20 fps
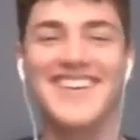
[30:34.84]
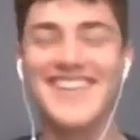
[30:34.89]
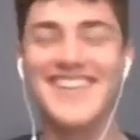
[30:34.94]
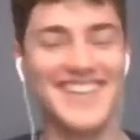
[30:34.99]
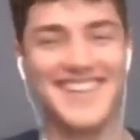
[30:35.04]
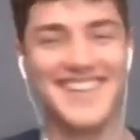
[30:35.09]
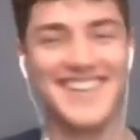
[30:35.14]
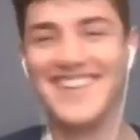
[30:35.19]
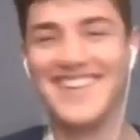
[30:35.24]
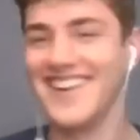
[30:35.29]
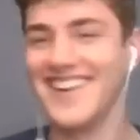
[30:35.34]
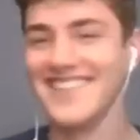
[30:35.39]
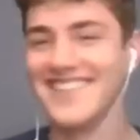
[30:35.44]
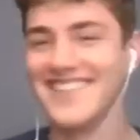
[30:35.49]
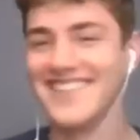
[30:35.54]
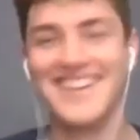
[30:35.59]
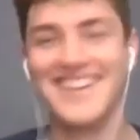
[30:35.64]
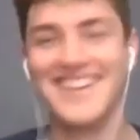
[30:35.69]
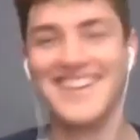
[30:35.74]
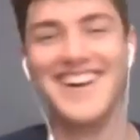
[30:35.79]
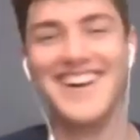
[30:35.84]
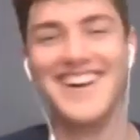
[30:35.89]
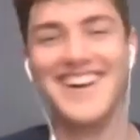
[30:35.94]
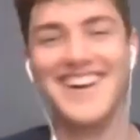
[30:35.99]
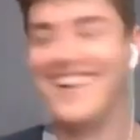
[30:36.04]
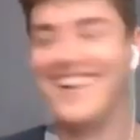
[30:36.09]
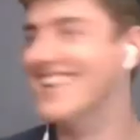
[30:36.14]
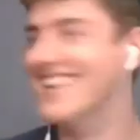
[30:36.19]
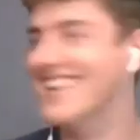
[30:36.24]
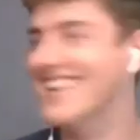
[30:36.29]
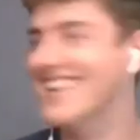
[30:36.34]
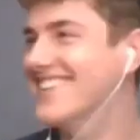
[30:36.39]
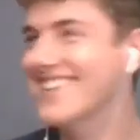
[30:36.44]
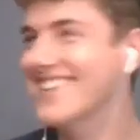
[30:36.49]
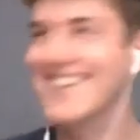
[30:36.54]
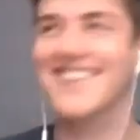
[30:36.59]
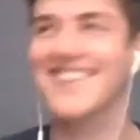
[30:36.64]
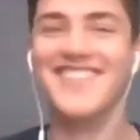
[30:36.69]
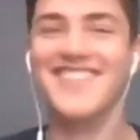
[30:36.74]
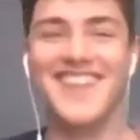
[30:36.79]
you're not. No, we're not
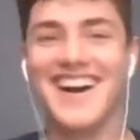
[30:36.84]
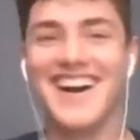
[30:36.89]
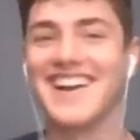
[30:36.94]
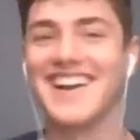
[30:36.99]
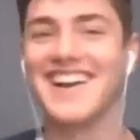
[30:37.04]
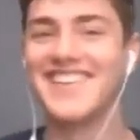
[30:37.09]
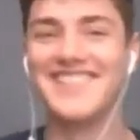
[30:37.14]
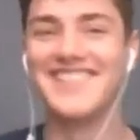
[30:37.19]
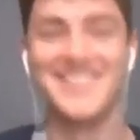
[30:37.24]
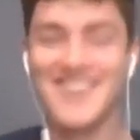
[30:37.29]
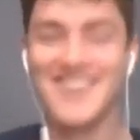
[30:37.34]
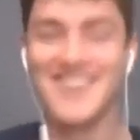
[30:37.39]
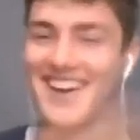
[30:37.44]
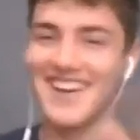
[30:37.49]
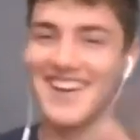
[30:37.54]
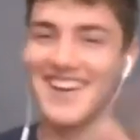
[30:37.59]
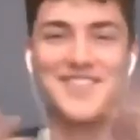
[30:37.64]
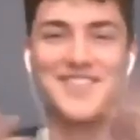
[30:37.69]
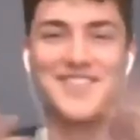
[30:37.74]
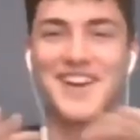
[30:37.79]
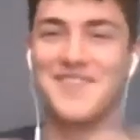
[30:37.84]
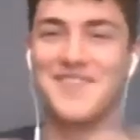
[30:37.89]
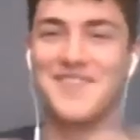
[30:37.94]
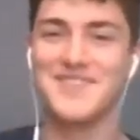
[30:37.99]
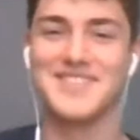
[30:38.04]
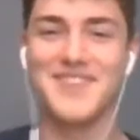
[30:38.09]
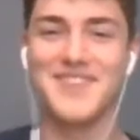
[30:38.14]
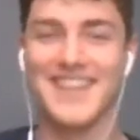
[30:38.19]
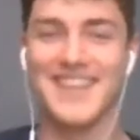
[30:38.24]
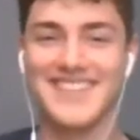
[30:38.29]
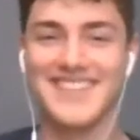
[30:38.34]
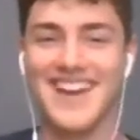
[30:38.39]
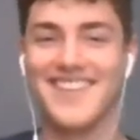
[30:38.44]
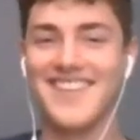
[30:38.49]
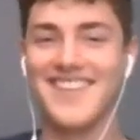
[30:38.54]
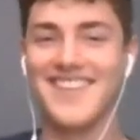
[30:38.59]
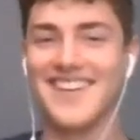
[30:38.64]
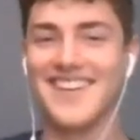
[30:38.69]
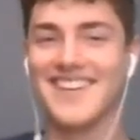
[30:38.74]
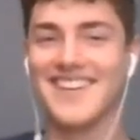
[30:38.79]
going. We're not going. We're gonna breeze past that. We're not gonna
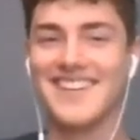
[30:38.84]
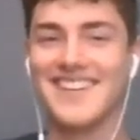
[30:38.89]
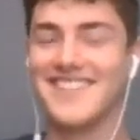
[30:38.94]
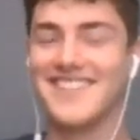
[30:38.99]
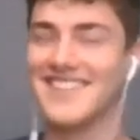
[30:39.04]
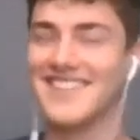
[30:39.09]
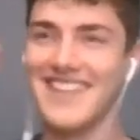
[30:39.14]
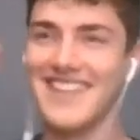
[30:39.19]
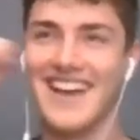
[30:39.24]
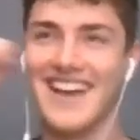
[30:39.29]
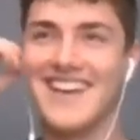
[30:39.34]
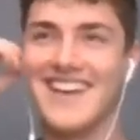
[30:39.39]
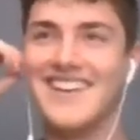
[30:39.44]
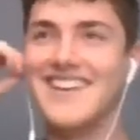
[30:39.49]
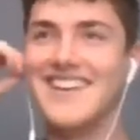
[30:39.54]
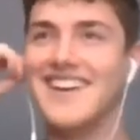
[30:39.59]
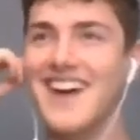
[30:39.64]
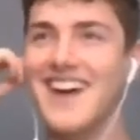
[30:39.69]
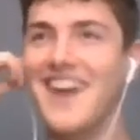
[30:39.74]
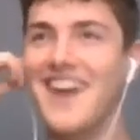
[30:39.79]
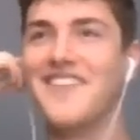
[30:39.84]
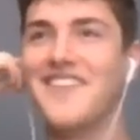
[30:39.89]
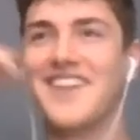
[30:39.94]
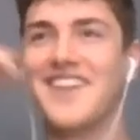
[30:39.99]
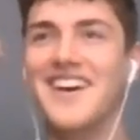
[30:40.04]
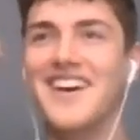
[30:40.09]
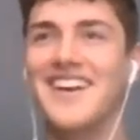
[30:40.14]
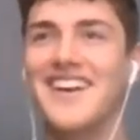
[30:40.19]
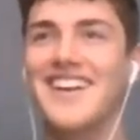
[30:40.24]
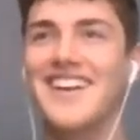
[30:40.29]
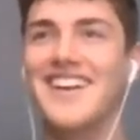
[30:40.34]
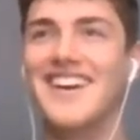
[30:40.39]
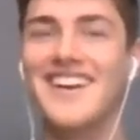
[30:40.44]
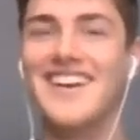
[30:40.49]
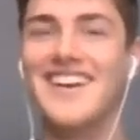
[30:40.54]
go with that. I'm gonna, okay.